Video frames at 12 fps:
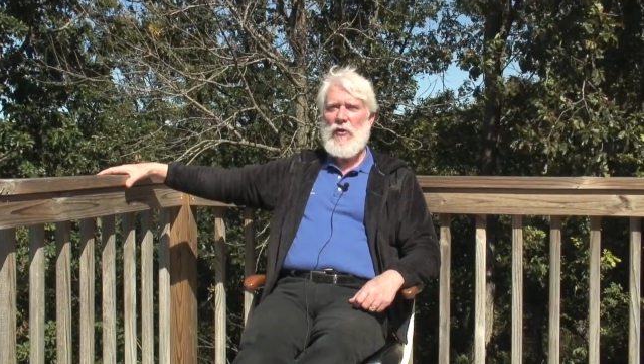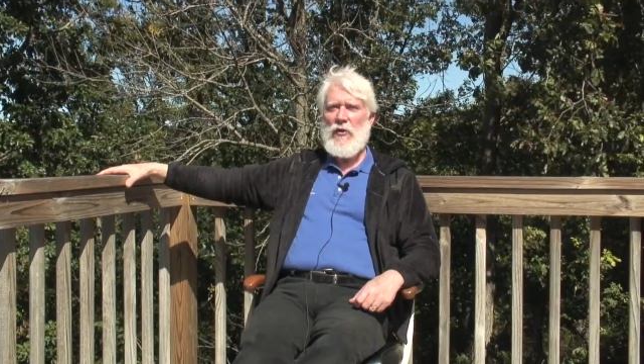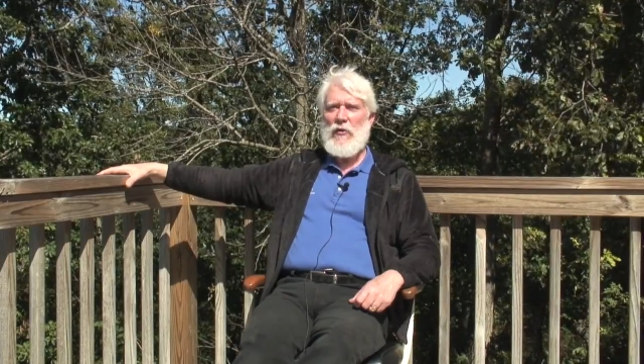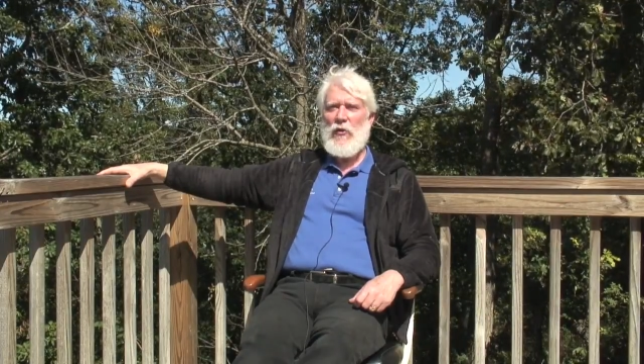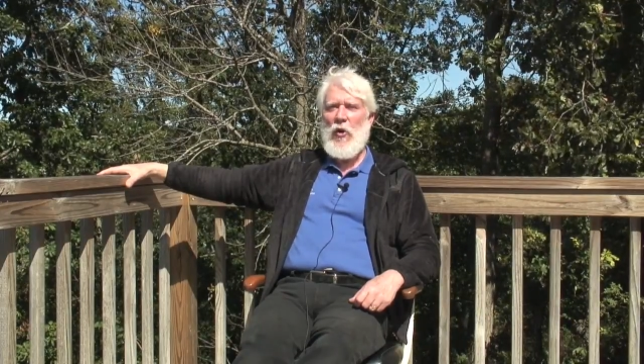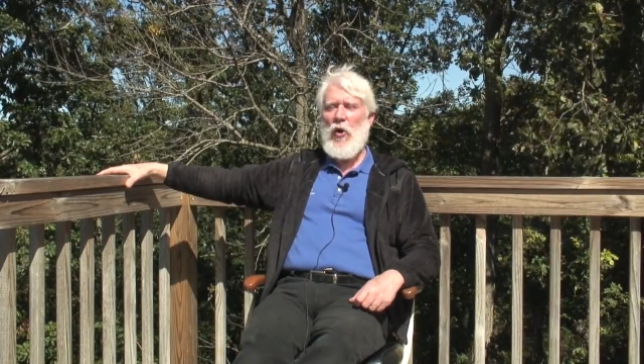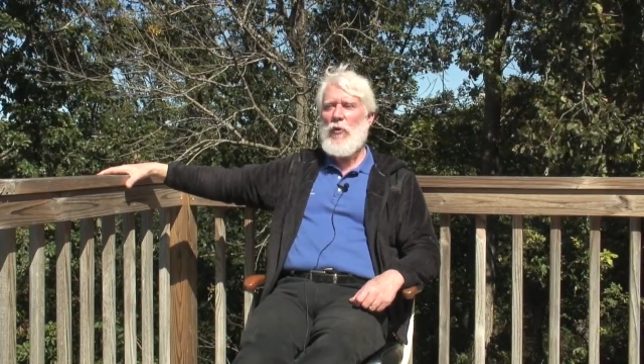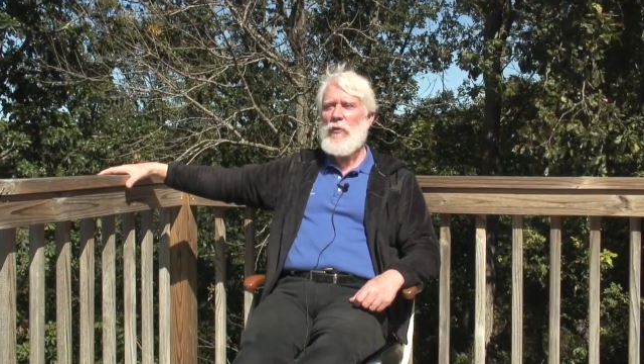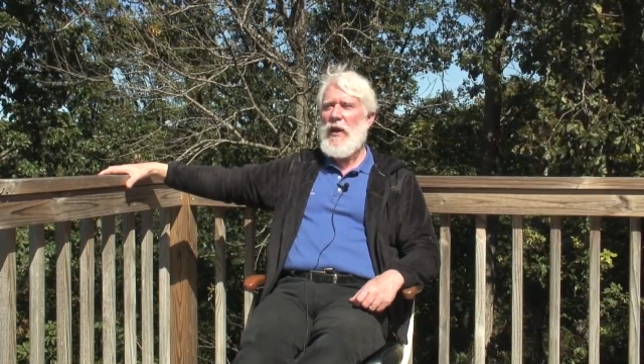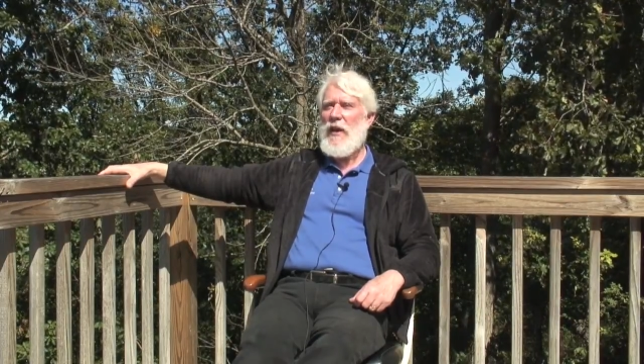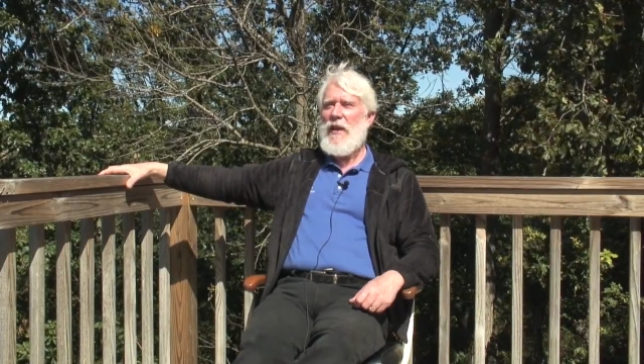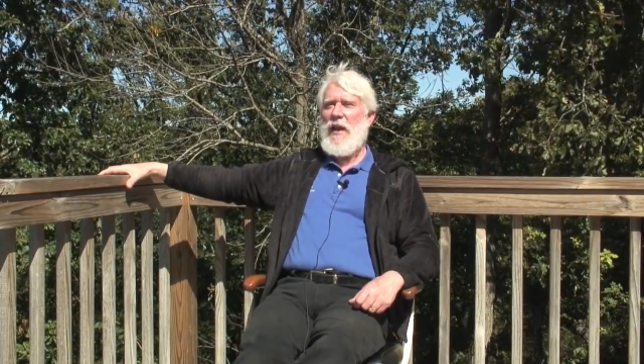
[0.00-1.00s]
You're
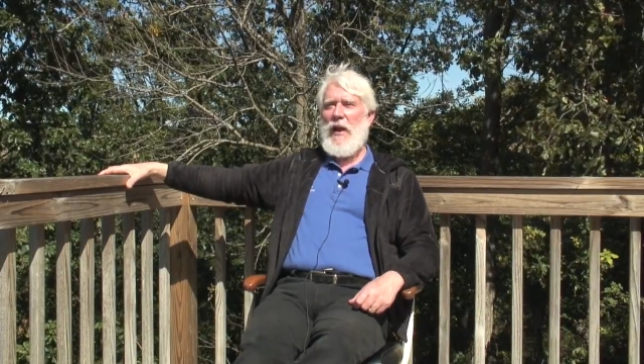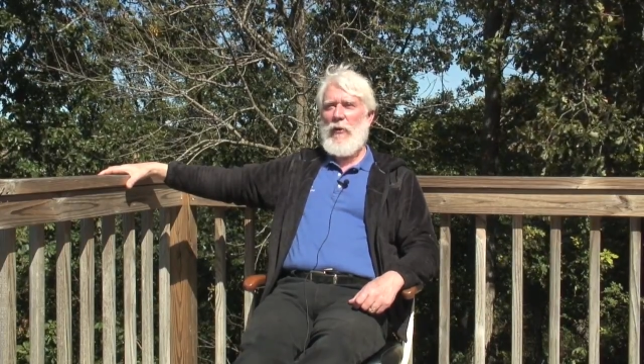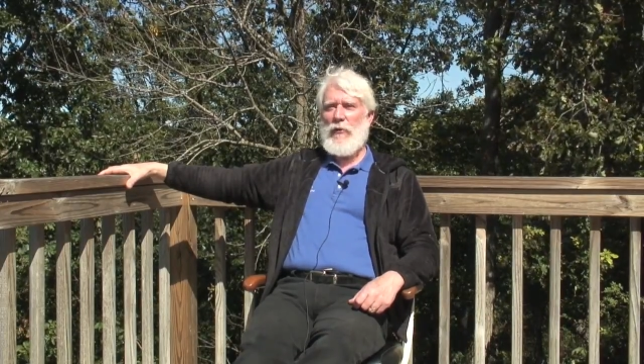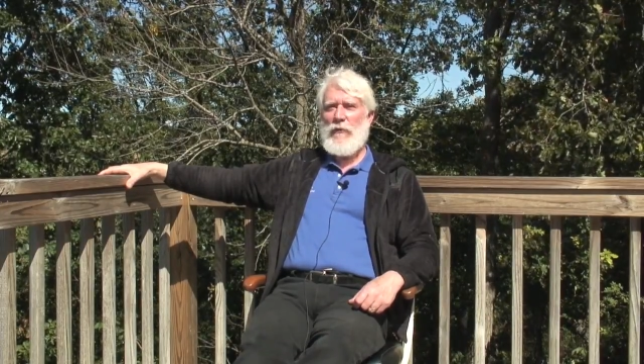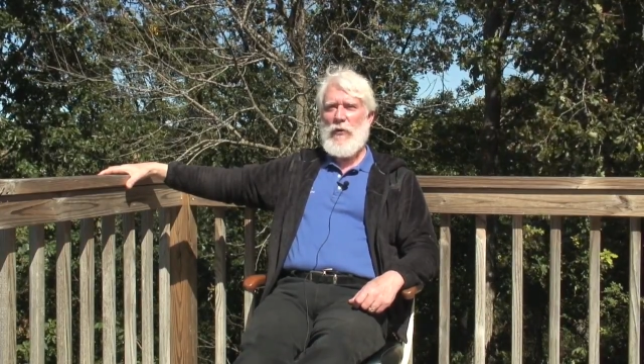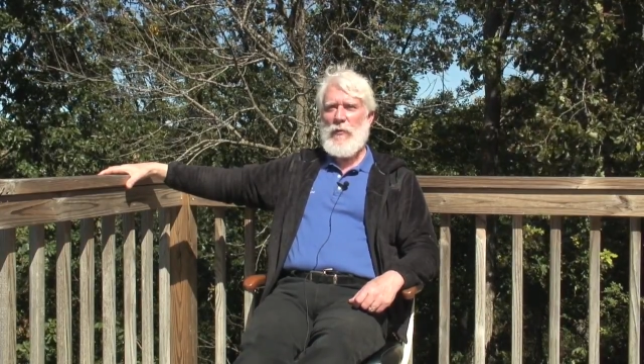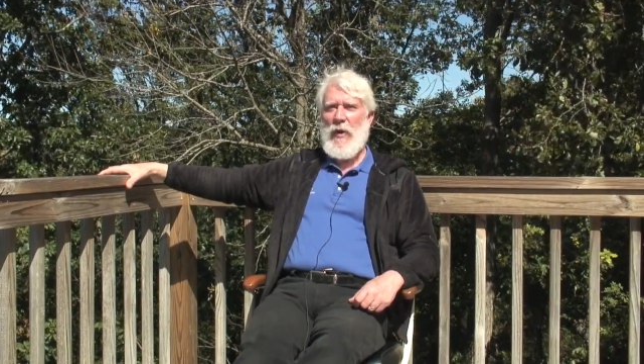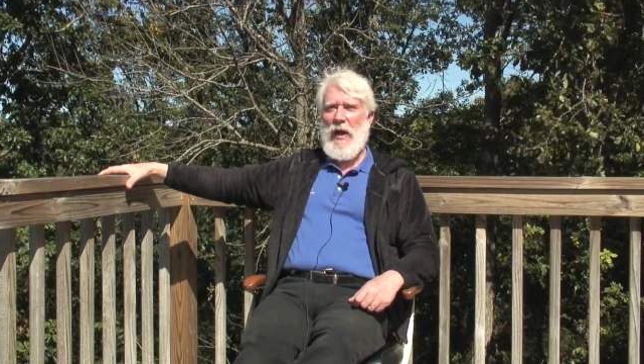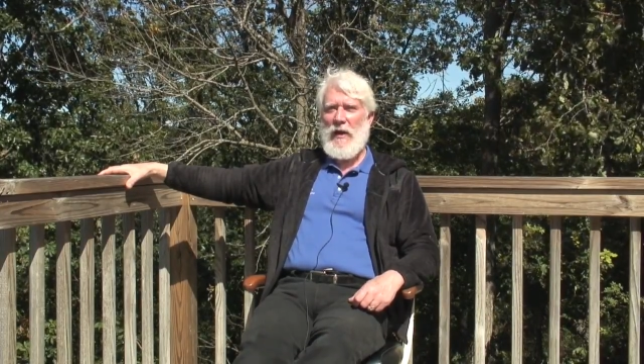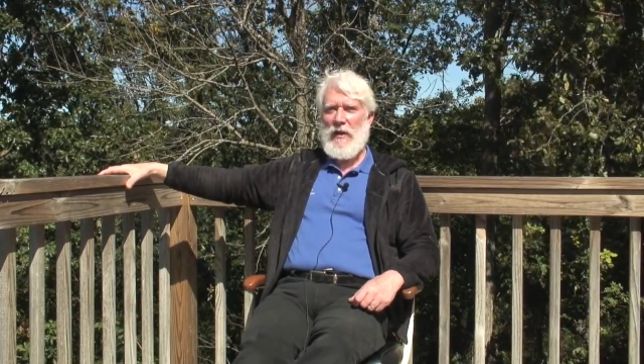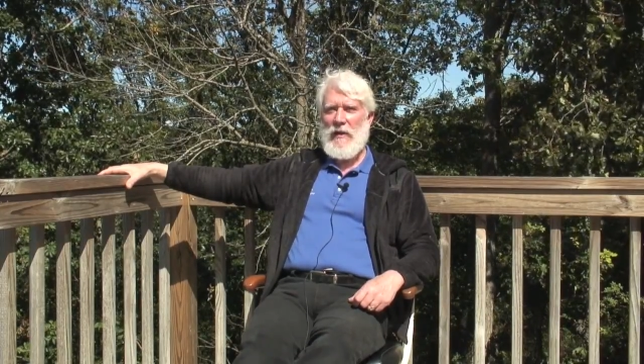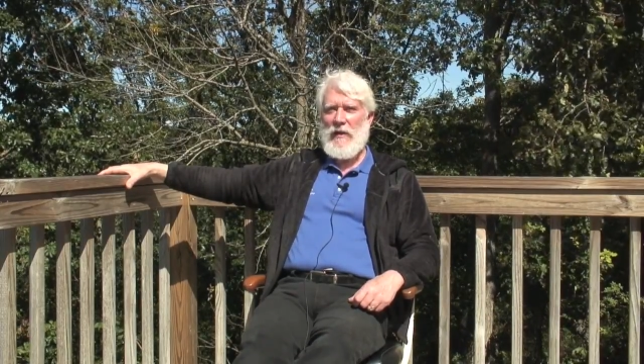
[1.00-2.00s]
already out of your
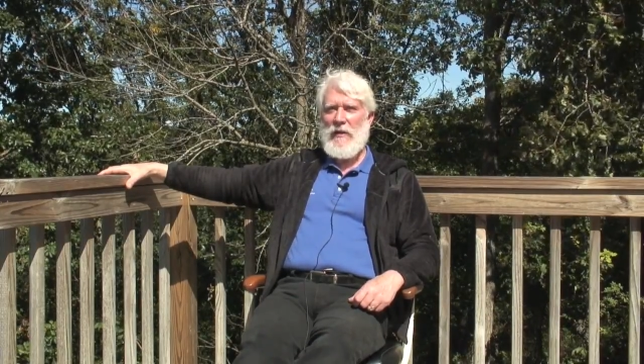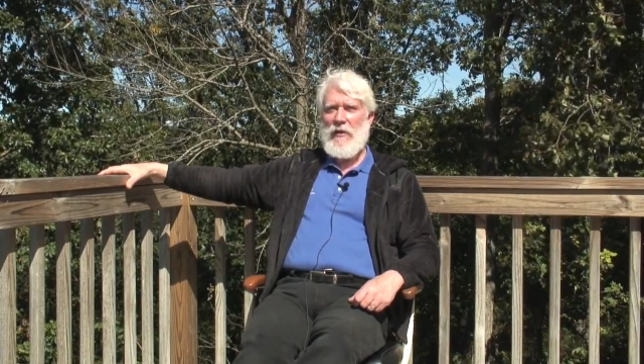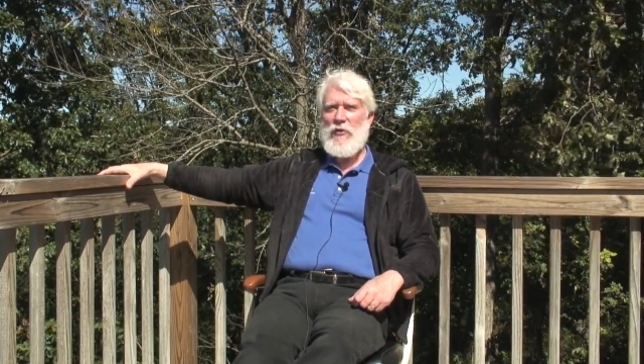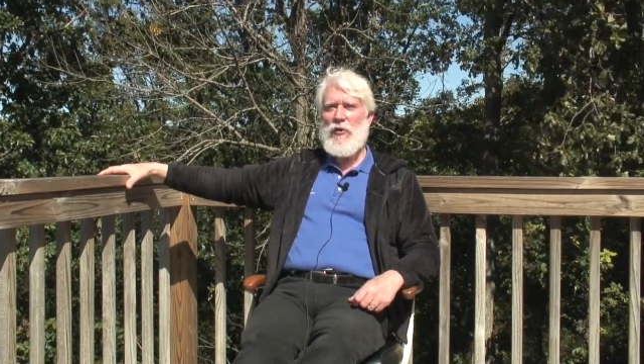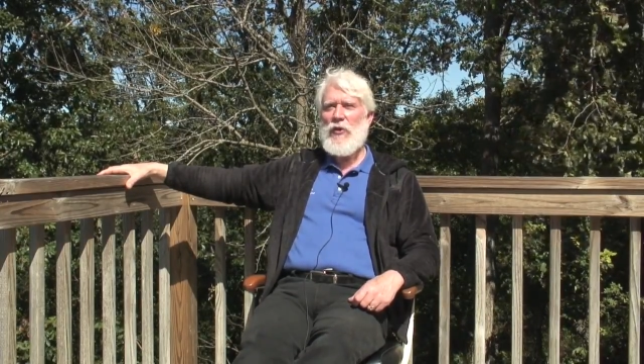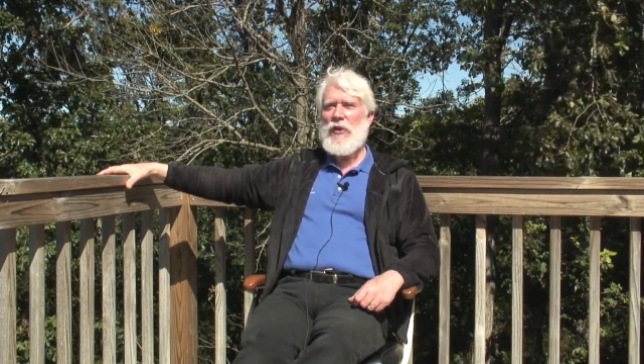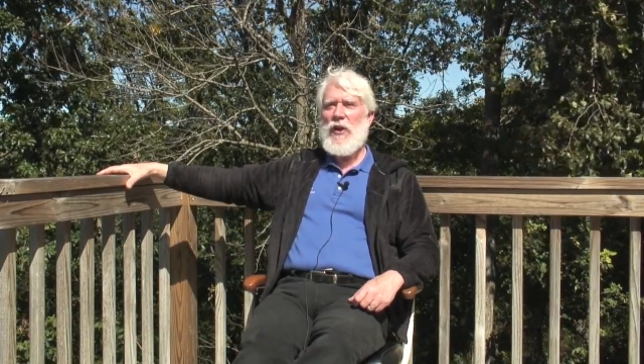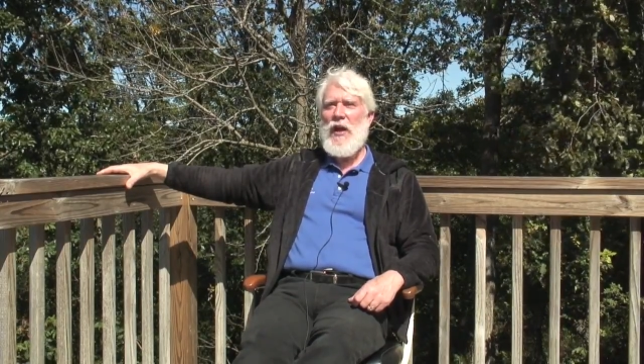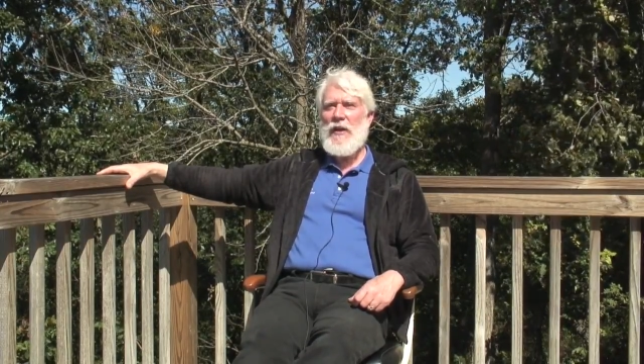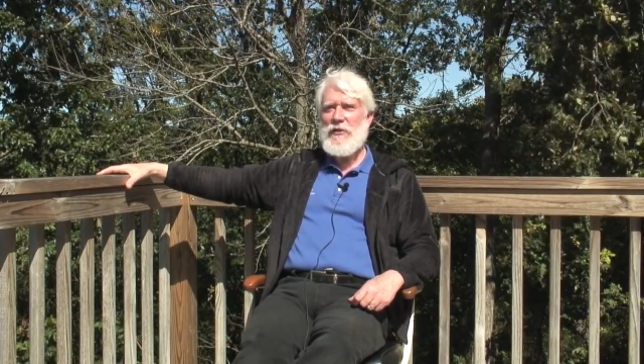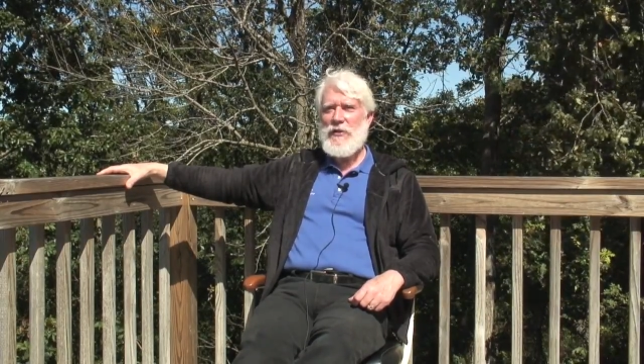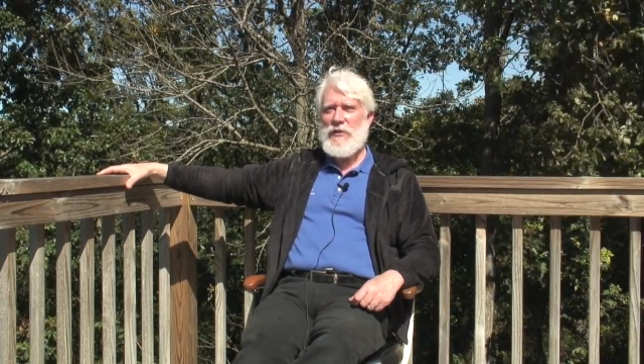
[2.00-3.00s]
body. Your
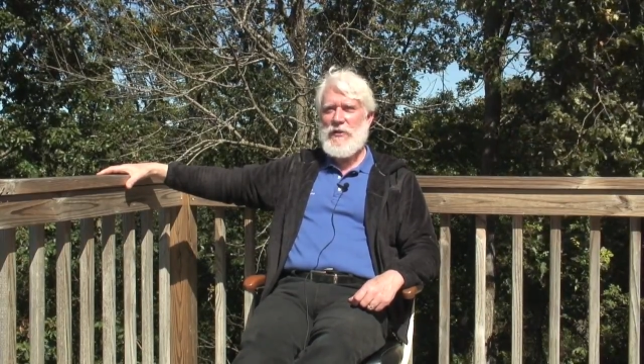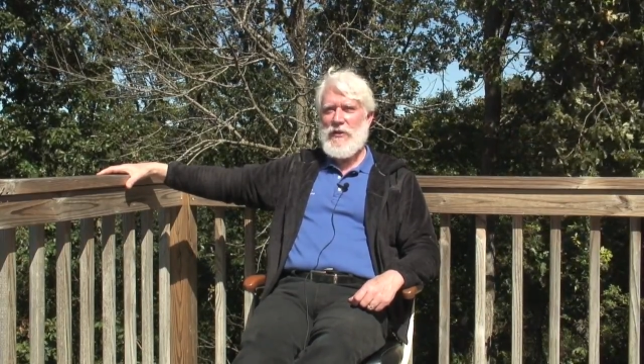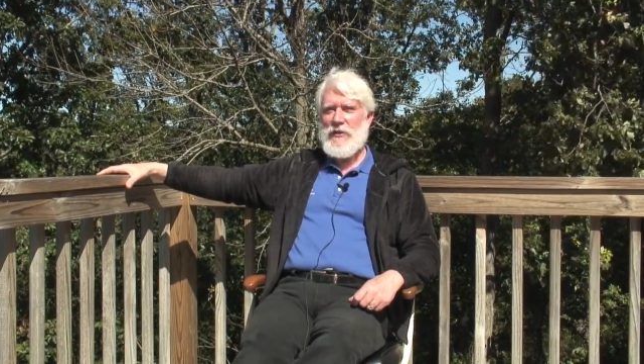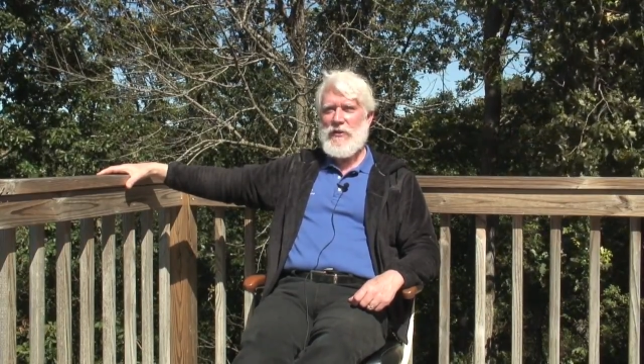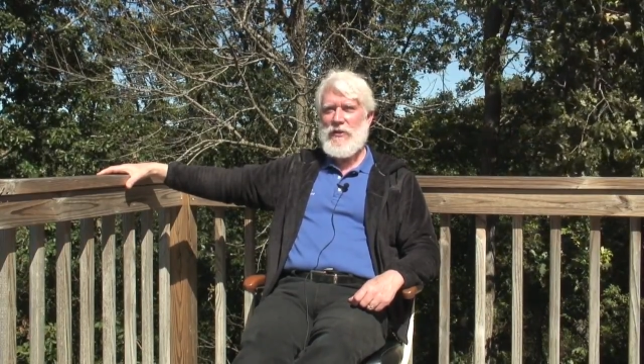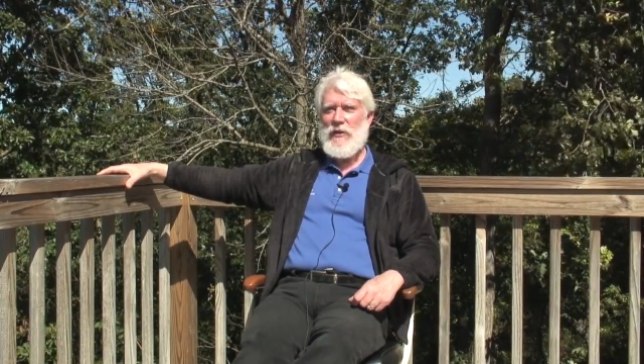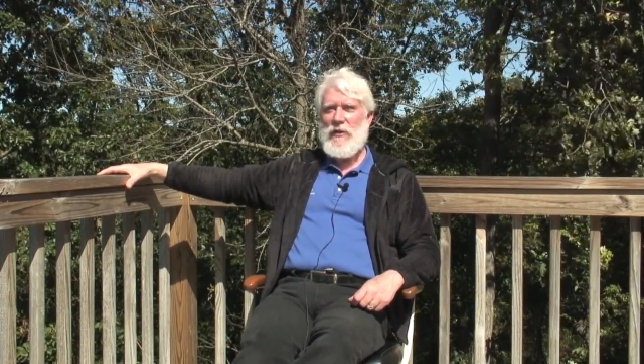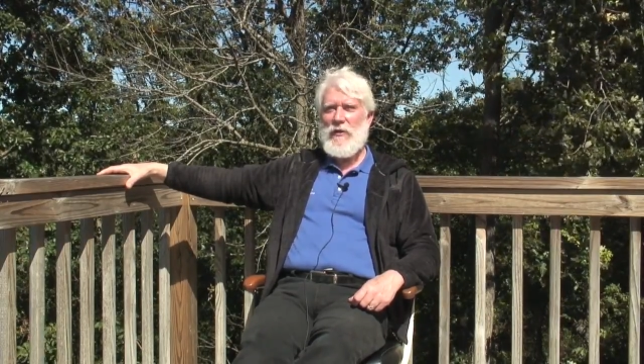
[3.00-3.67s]
consciousness.